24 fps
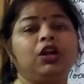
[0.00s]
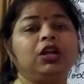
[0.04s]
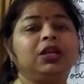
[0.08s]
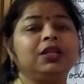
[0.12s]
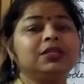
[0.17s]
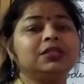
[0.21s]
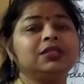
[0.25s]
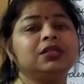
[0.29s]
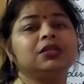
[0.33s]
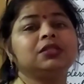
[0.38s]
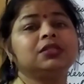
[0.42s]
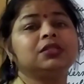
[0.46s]

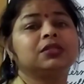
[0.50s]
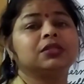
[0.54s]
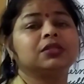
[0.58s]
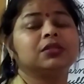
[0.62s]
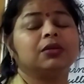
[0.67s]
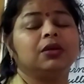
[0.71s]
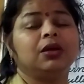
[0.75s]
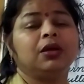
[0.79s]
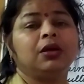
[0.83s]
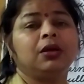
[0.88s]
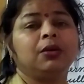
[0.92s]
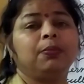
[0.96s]
is this
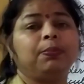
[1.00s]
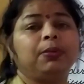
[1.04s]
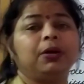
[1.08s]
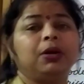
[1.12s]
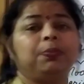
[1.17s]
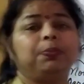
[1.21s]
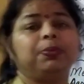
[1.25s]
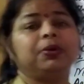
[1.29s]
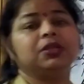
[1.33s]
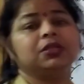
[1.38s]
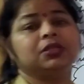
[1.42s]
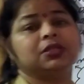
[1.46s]

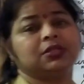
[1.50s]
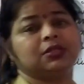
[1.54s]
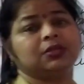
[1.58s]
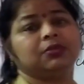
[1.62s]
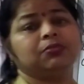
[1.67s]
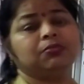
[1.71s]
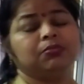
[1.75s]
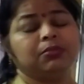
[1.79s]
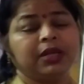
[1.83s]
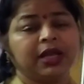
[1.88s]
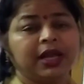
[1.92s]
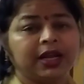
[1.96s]
purpose
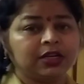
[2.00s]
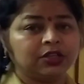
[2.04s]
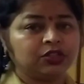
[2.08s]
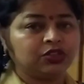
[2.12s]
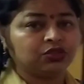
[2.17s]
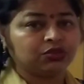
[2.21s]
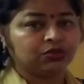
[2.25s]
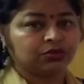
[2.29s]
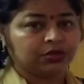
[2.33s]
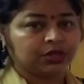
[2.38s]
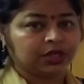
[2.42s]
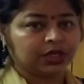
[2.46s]
behind
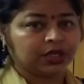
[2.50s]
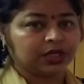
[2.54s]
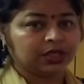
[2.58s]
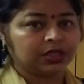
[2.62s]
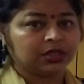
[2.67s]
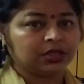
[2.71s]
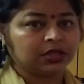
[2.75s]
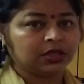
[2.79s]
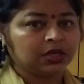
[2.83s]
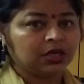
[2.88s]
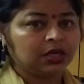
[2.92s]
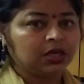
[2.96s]
storing it?
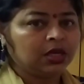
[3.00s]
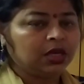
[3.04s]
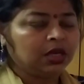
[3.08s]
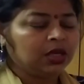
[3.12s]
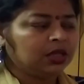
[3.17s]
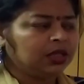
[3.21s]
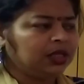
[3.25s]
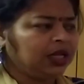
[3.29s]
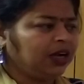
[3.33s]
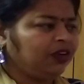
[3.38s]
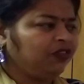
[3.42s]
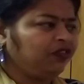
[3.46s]

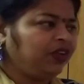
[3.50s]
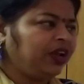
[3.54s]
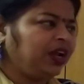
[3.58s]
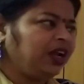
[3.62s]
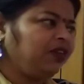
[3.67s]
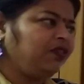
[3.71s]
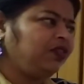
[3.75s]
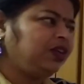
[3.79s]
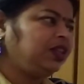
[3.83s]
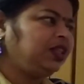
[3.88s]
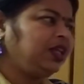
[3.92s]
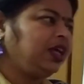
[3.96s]
That
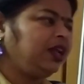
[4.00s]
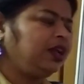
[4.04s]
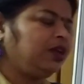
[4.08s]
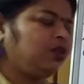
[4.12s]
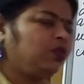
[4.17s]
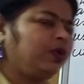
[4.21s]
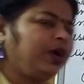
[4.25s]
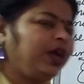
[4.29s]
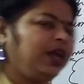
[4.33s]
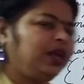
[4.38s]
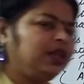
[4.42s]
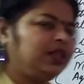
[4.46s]
whenever they
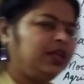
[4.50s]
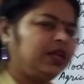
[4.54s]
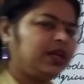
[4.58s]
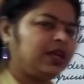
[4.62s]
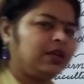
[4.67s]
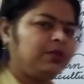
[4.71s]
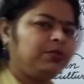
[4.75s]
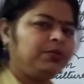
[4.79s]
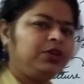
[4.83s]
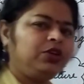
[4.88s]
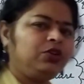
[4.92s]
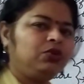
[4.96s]
require, they
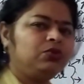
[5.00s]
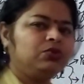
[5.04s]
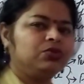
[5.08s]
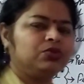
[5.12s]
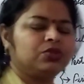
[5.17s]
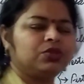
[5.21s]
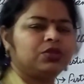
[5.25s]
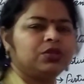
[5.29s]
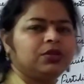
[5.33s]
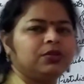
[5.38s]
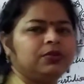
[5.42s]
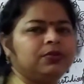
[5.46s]
can be used.